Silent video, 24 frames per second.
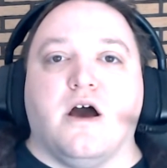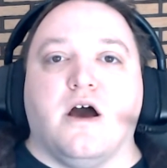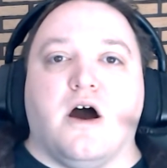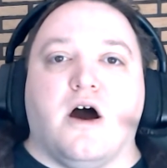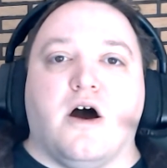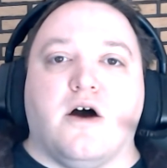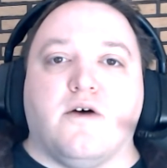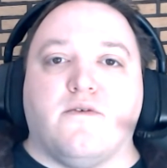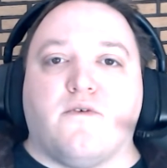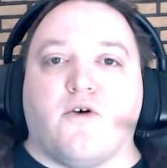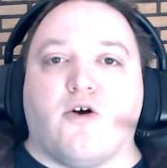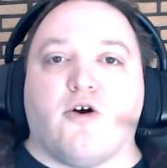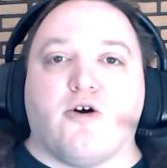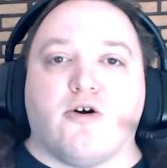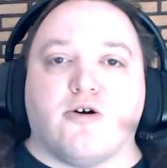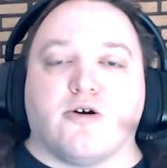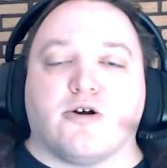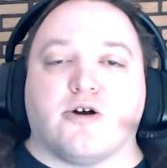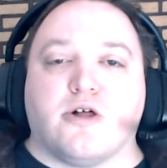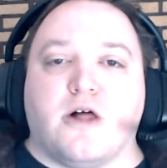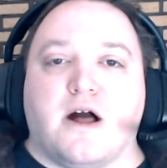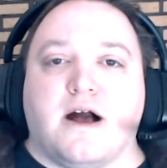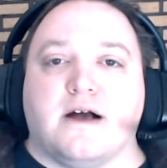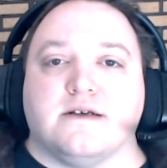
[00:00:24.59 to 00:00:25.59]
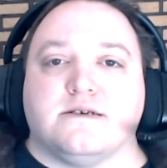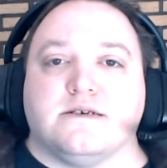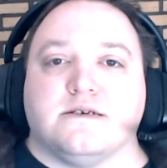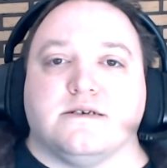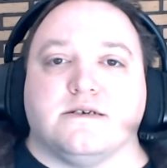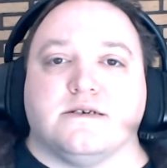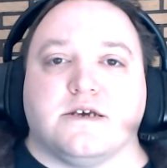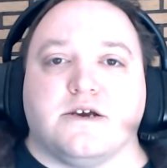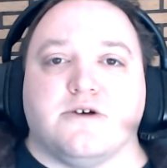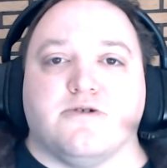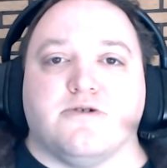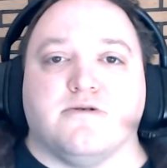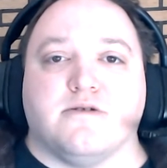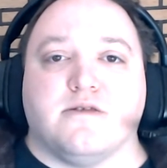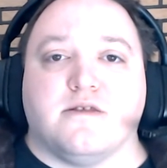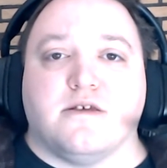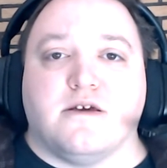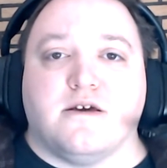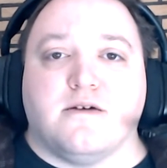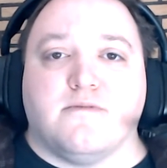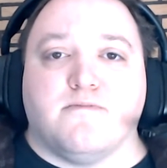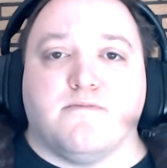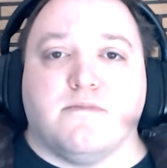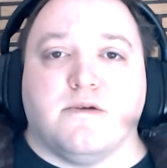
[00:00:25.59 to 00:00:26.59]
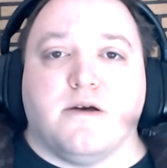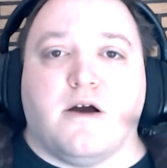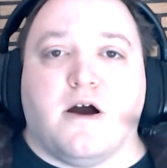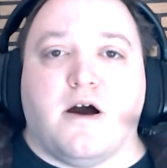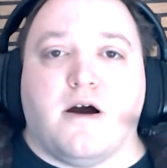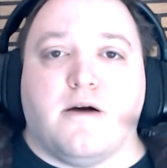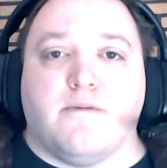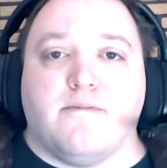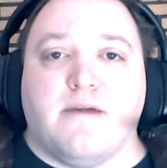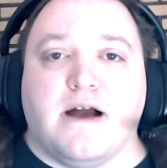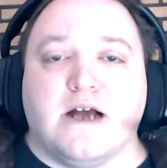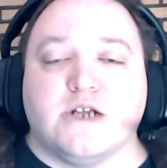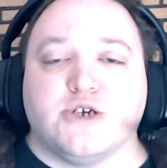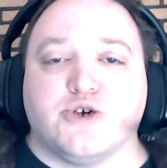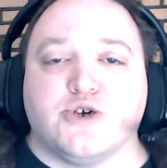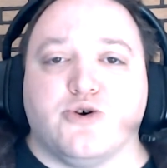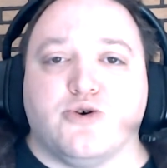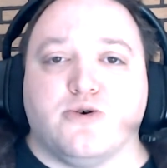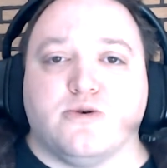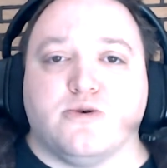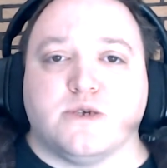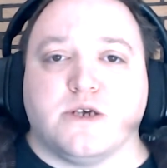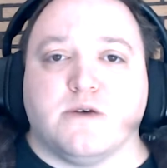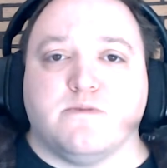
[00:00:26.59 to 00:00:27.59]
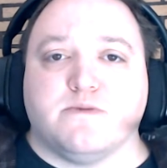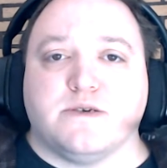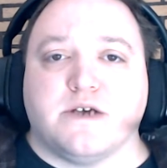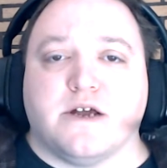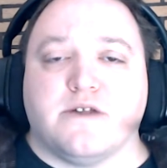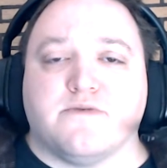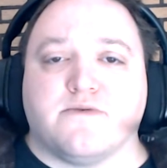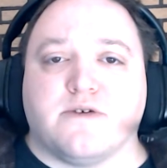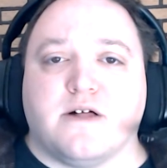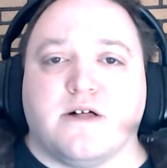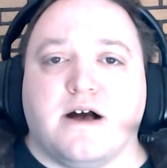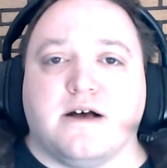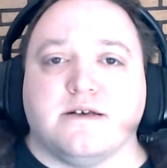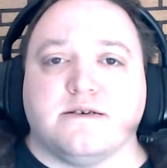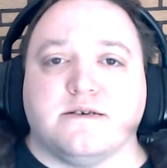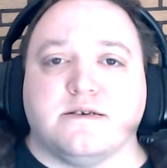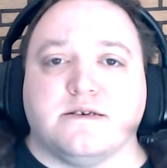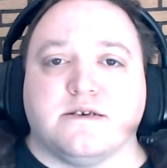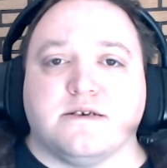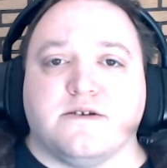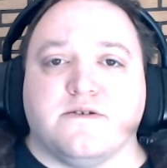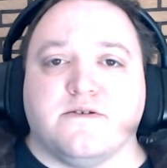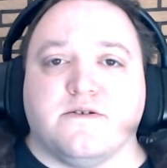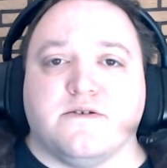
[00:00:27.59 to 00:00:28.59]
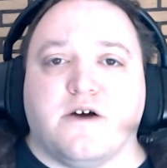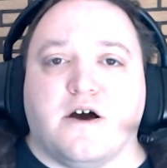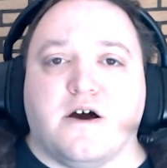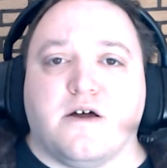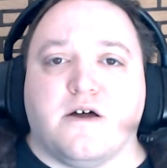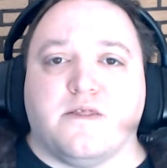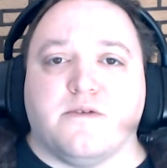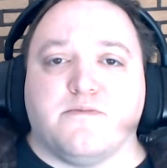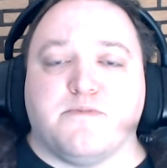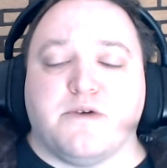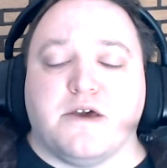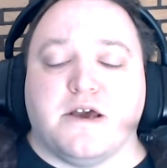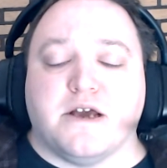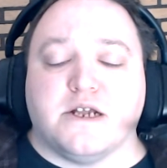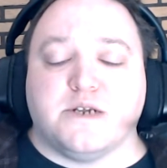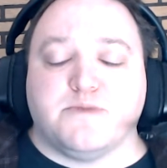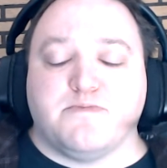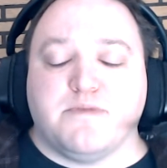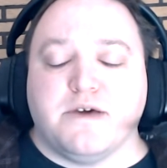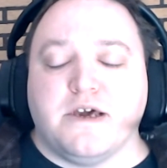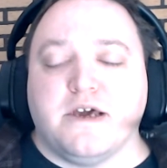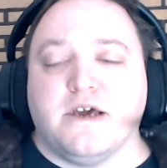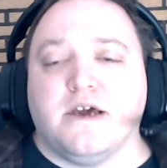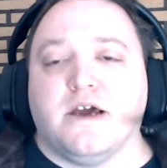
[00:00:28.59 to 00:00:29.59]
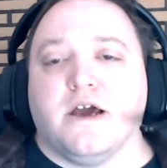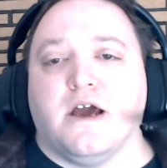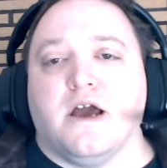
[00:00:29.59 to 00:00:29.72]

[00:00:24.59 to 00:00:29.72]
of our classes here in the magical subset of classes in the PHB.